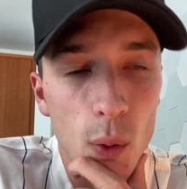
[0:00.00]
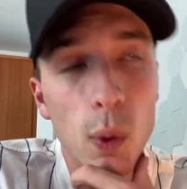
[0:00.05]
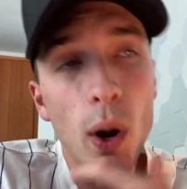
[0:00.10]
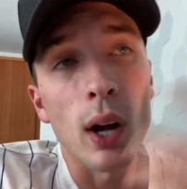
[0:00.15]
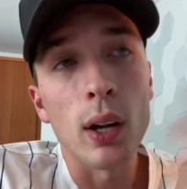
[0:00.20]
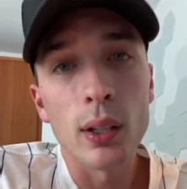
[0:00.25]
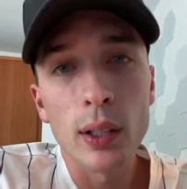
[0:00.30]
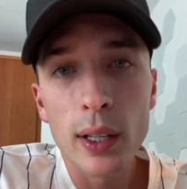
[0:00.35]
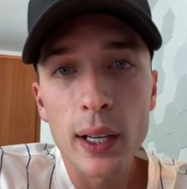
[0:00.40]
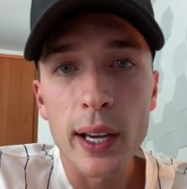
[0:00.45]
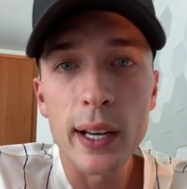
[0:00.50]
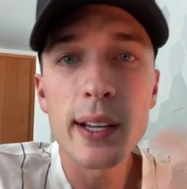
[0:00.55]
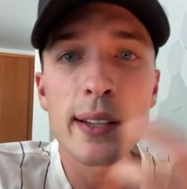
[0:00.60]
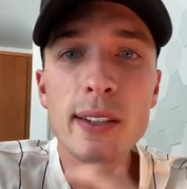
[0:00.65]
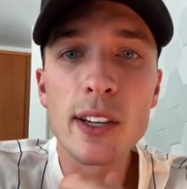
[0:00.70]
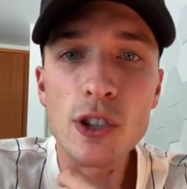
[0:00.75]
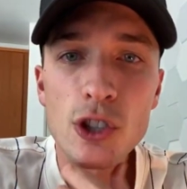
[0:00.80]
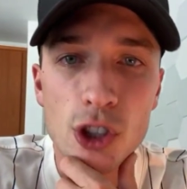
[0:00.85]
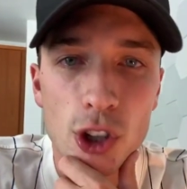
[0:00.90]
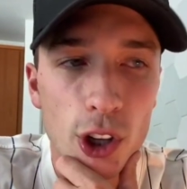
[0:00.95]
Well, it
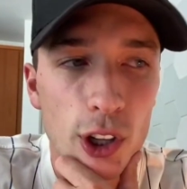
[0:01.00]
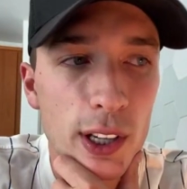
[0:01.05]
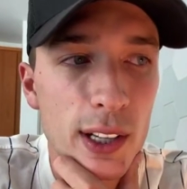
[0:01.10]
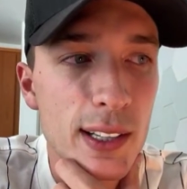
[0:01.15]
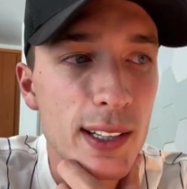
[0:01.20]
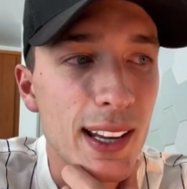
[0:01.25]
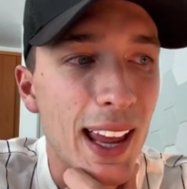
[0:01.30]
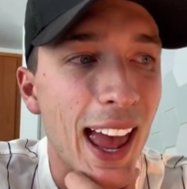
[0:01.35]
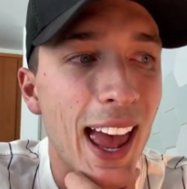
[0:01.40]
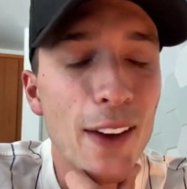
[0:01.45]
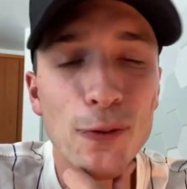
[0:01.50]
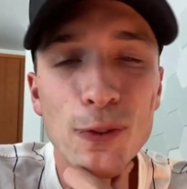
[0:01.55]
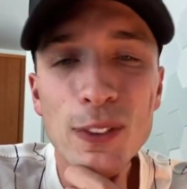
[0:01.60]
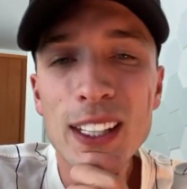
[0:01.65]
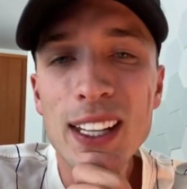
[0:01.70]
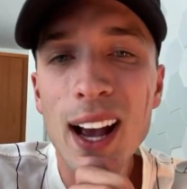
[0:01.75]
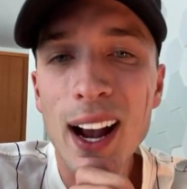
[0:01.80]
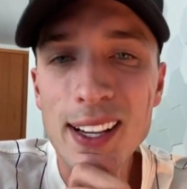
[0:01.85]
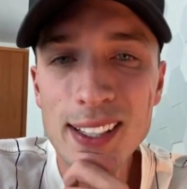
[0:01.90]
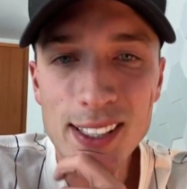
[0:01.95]
is insured. It is
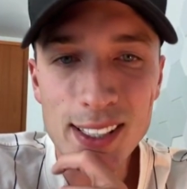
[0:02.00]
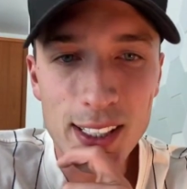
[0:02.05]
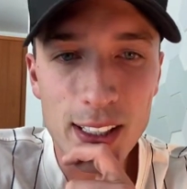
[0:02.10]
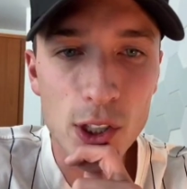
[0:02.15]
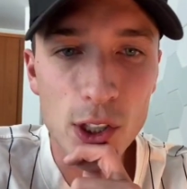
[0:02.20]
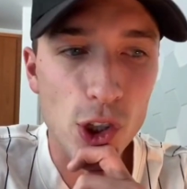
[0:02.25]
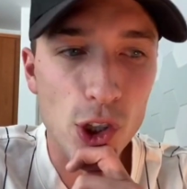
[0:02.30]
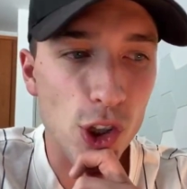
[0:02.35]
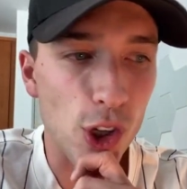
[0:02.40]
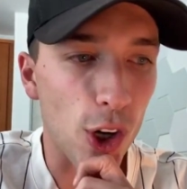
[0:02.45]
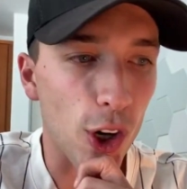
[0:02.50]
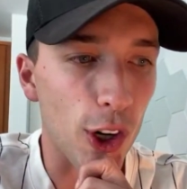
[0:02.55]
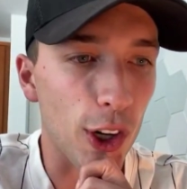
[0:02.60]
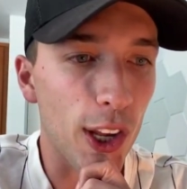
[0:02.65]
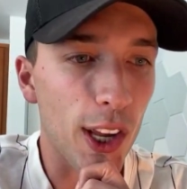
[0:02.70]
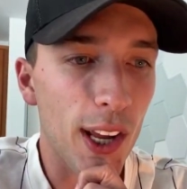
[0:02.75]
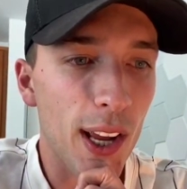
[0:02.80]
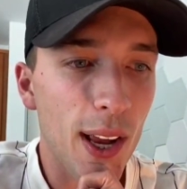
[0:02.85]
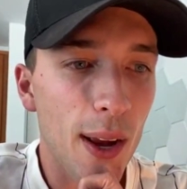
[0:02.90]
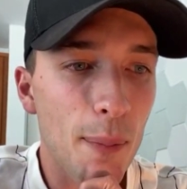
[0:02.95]
FDIC
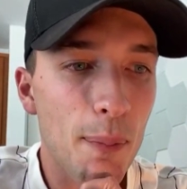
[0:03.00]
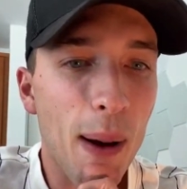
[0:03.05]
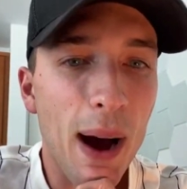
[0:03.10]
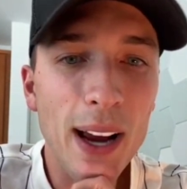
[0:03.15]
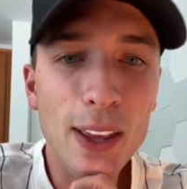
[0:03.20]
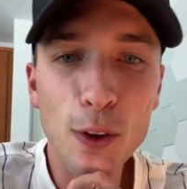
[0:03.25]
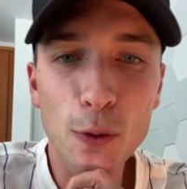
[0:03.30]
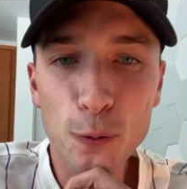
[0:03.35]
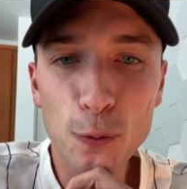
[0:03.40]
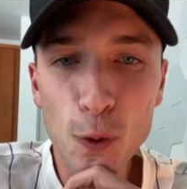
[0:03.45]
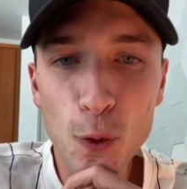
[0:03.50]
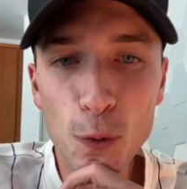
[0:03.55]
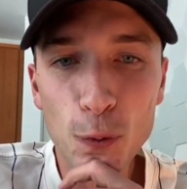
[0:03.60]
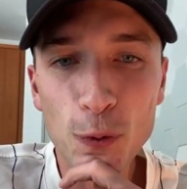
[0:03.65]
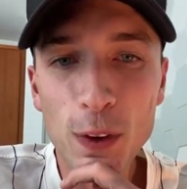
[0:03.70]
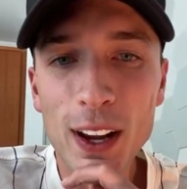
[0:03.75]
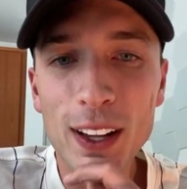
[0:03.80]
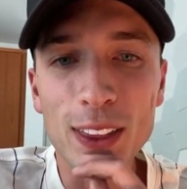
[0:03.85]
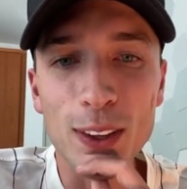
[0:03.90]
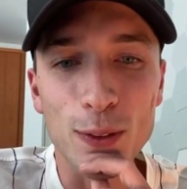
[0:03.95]
insured by the full
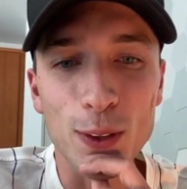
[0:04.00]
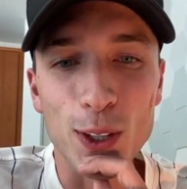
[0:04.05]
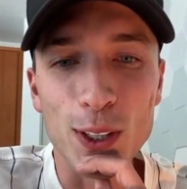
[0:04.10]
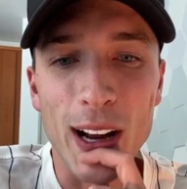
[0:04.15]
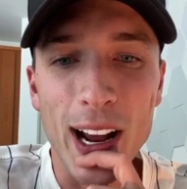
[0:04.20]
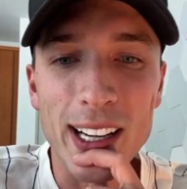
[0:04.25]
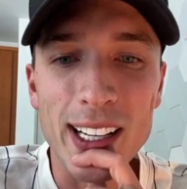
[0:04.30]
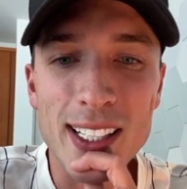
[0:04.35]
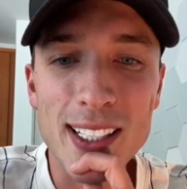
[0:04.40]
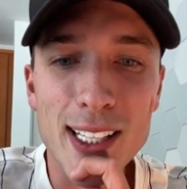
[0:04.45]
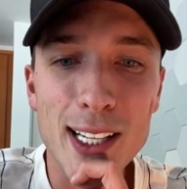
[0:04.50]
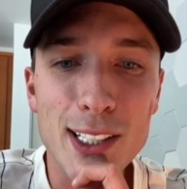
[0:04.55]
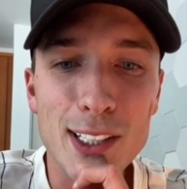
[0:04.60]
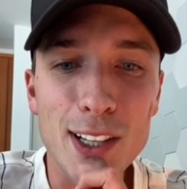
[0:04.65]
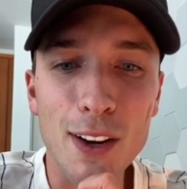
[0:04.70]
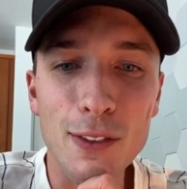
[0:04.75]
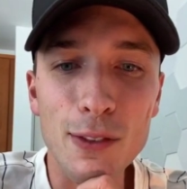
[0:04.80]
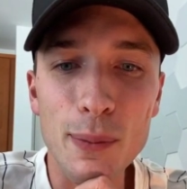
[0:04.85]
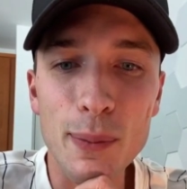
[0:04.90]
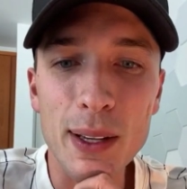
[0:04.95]
faith of the United
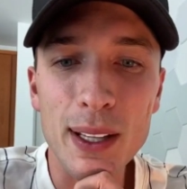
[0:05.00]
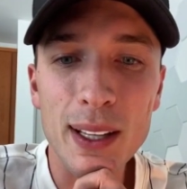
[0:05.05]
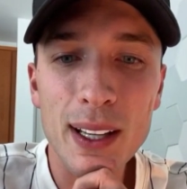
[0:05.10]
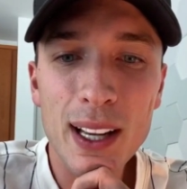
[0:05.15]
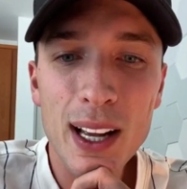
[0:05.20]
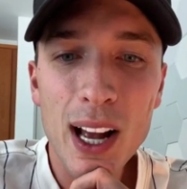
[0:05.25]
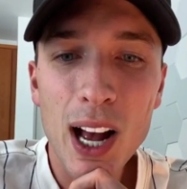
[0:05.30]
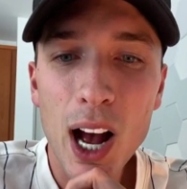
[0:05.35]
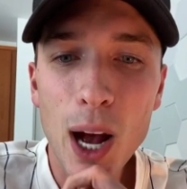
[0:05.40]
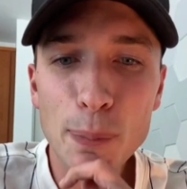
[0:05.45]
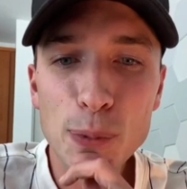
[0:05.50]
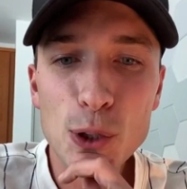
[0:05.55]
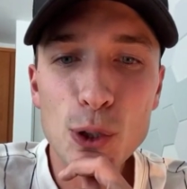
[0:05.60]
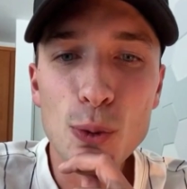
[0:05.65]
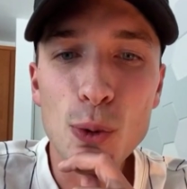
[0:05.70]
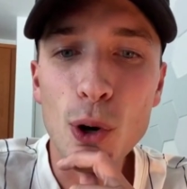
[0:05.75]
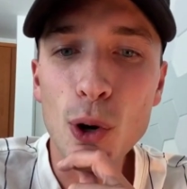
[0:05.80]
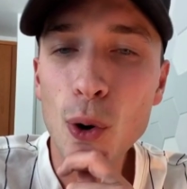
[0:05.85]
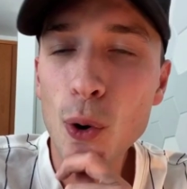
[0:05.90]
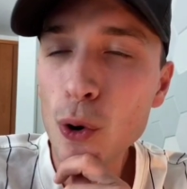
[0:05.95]
States government, up
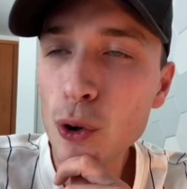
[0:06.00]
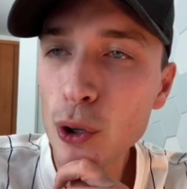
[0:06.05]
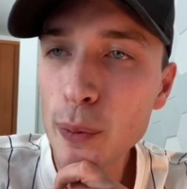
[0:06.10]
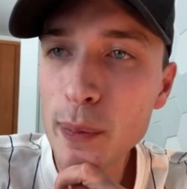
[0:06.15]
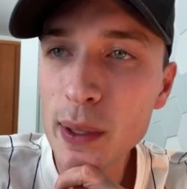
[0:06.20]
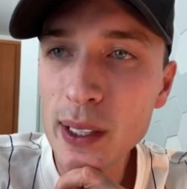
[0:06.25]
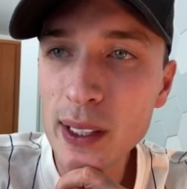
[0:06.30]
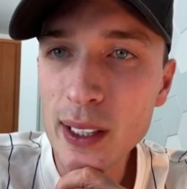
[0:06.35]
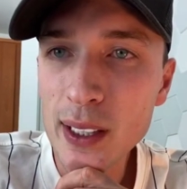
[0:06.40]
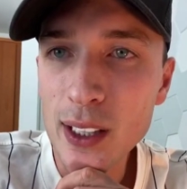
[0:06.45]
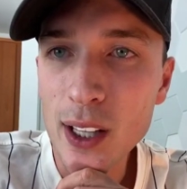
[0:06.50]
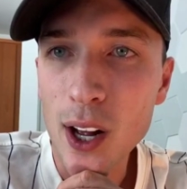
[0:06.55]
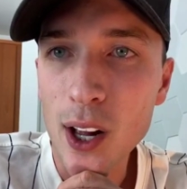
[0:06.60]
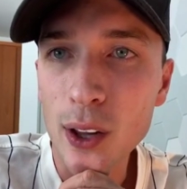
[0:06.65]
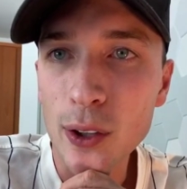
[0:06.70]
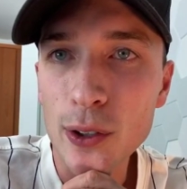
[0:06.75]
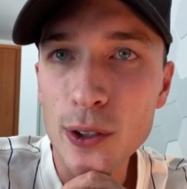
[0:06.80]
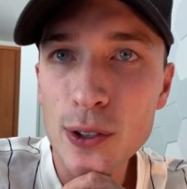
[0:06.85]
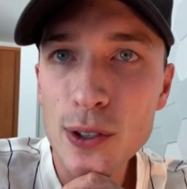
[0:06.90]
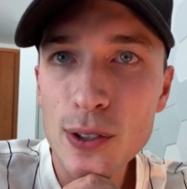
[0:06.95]
to
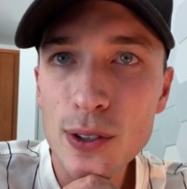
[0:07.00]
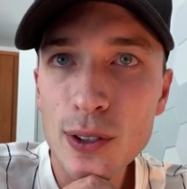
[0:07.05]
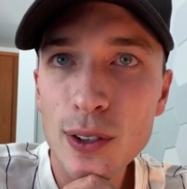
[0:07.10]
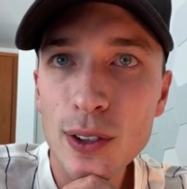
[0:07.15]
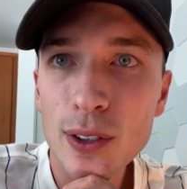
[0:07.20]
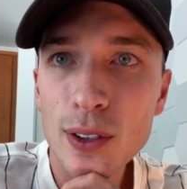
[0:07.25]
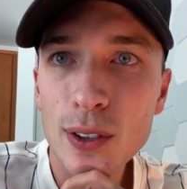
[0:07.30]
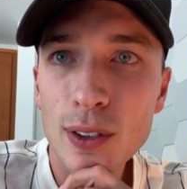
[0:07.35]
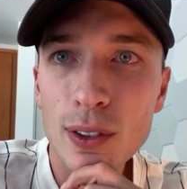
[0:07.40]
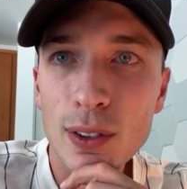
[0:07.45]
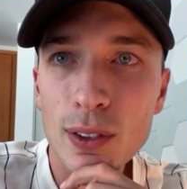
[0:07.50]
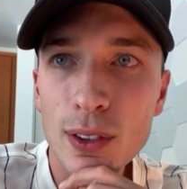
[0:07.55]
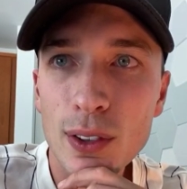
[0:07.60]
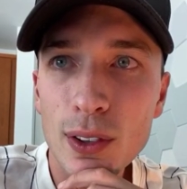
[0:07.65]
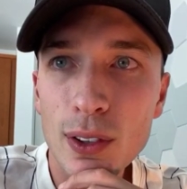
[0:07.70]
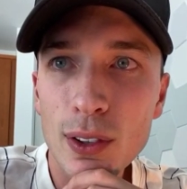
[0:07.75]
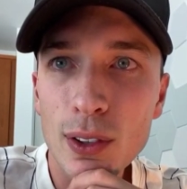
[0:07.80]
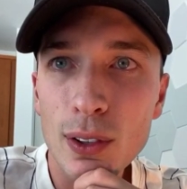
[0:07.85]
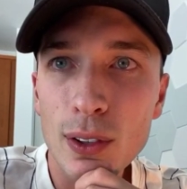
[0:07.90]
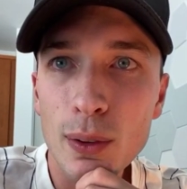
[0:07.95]
$250,000
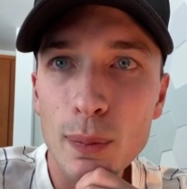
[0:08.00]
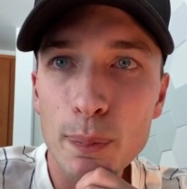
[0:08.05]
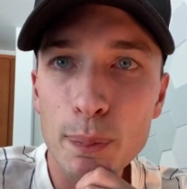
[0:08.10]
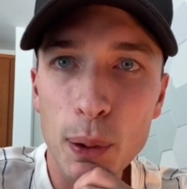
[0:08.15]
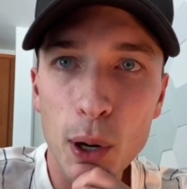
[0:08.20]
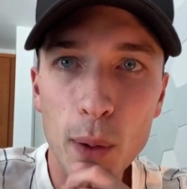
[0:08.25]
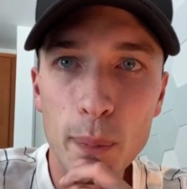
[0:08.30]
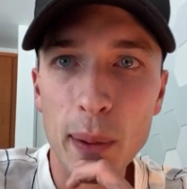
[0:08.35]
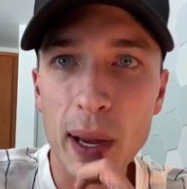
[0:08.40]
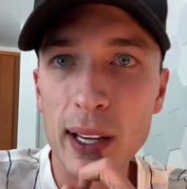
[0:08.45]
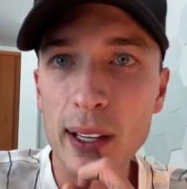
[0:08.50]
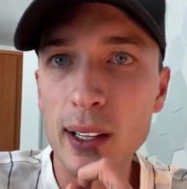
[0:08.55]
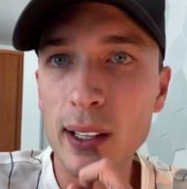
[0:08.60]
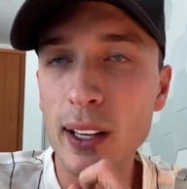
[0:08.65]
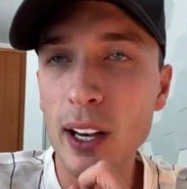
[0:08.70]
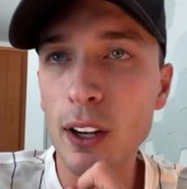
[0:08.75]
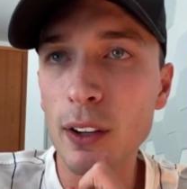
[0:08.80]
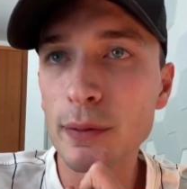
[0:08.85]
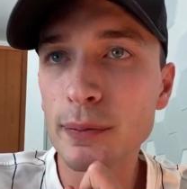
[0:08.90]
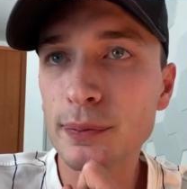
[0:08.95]
per bank
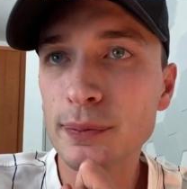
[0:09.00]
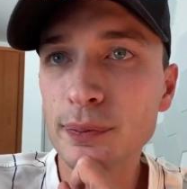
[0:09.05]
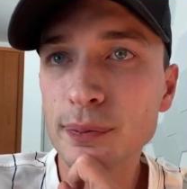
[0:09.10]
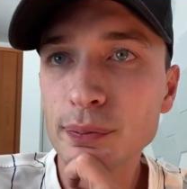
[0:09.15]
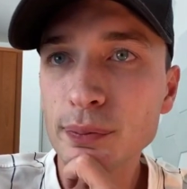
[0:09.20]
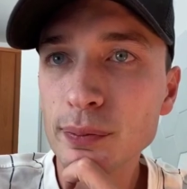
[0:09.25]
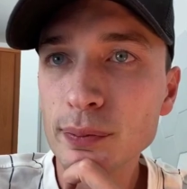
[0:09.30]
account.